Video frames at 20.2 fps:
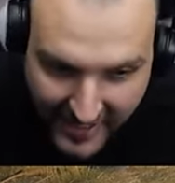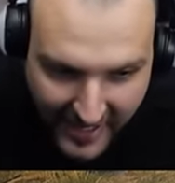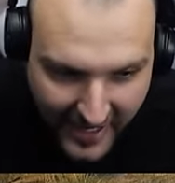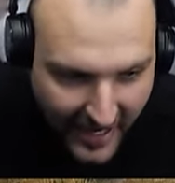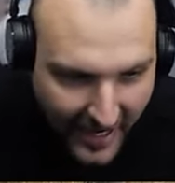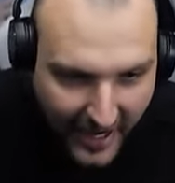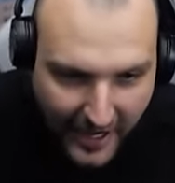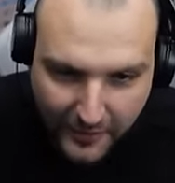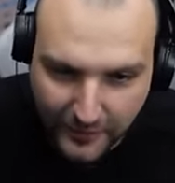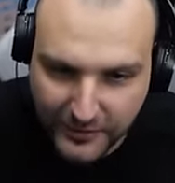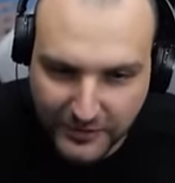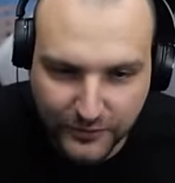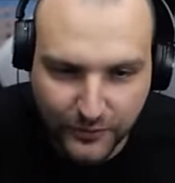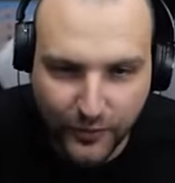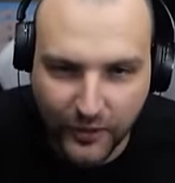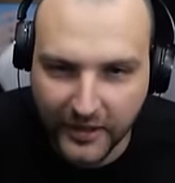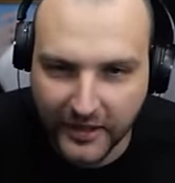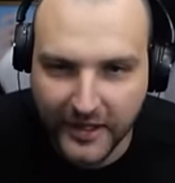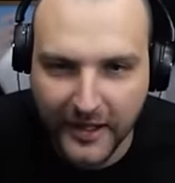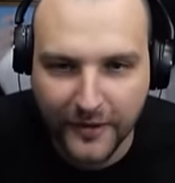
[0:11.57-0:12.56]
I was
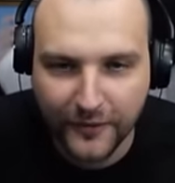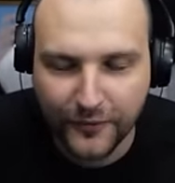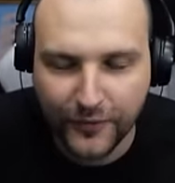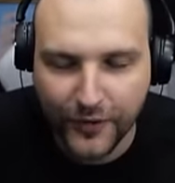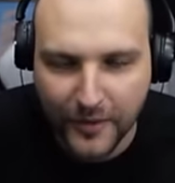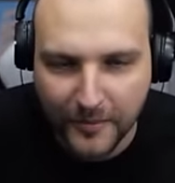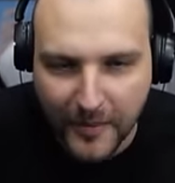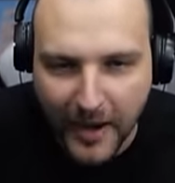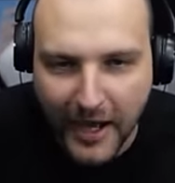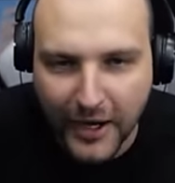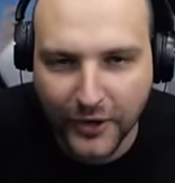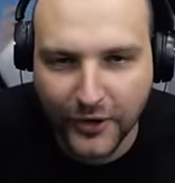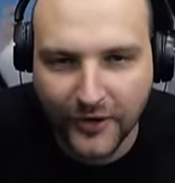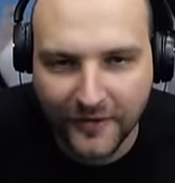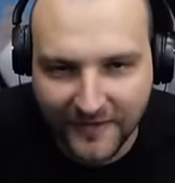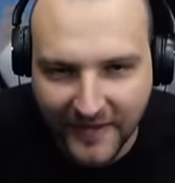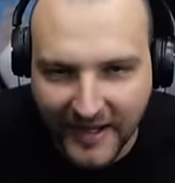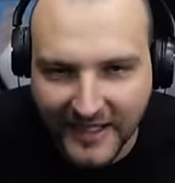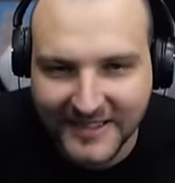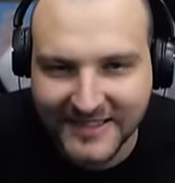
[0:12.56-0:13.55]
working for Mark
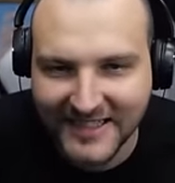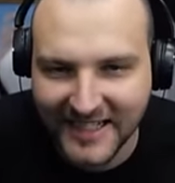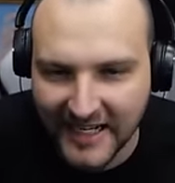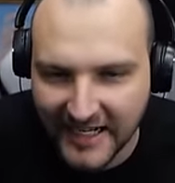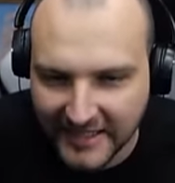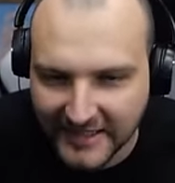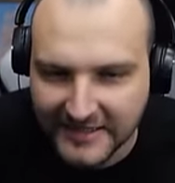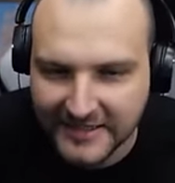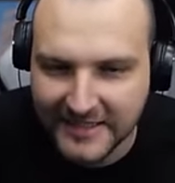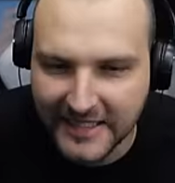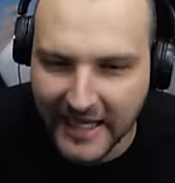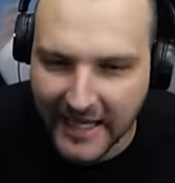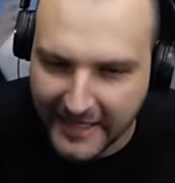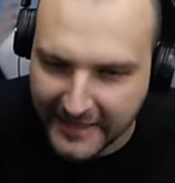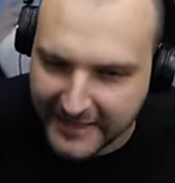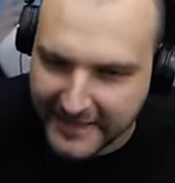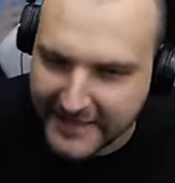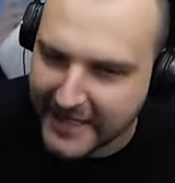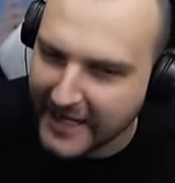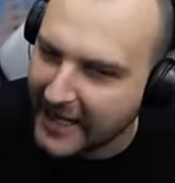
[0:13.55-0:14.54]
of Excellence
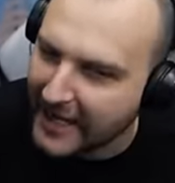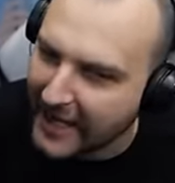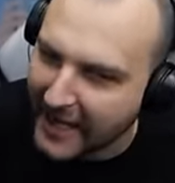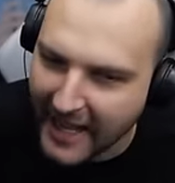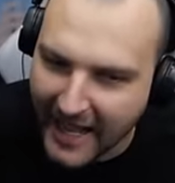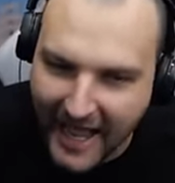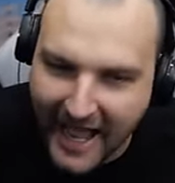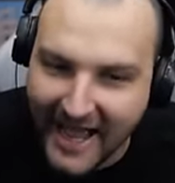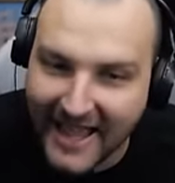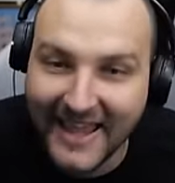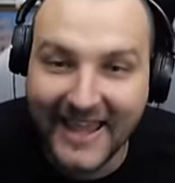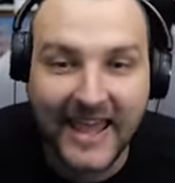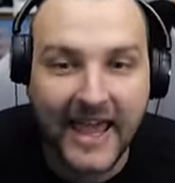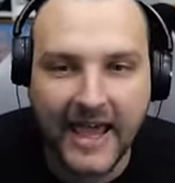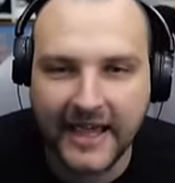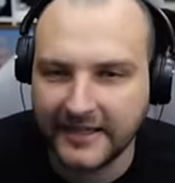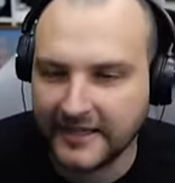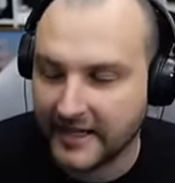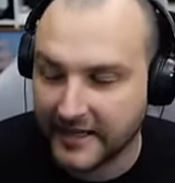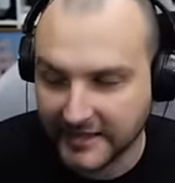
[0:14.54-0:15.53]
and uh, I
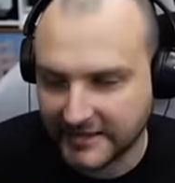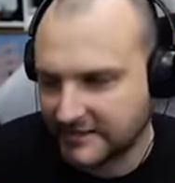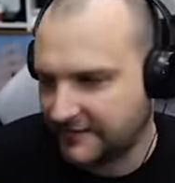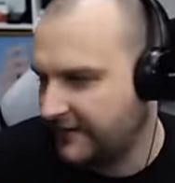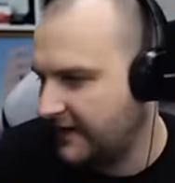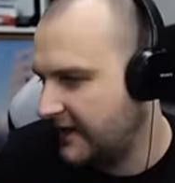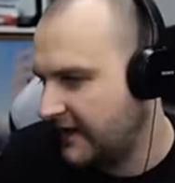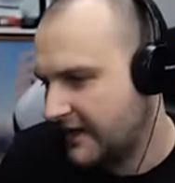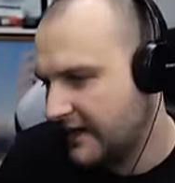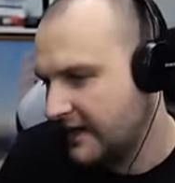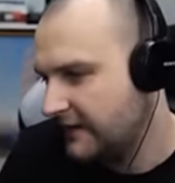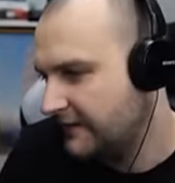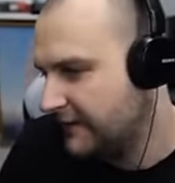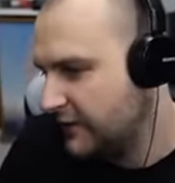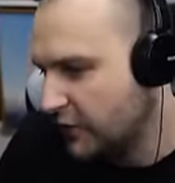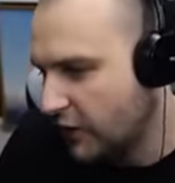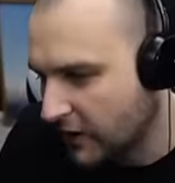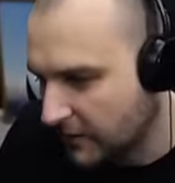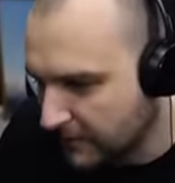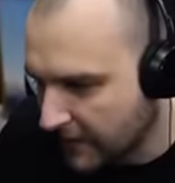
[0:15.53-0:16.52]
hated this vehicle
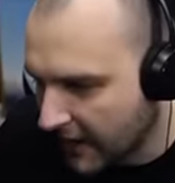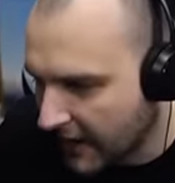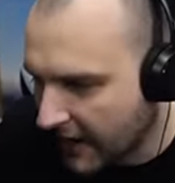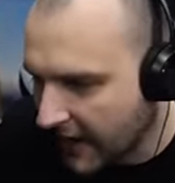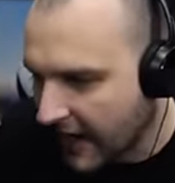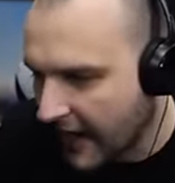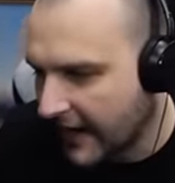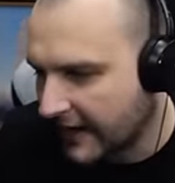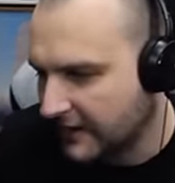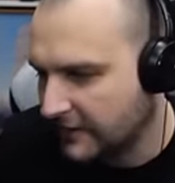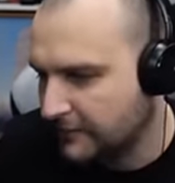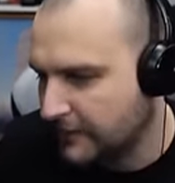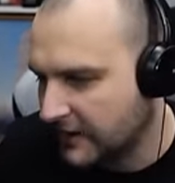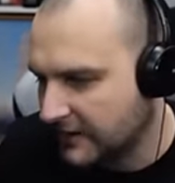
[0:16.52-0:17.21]
with all my heart.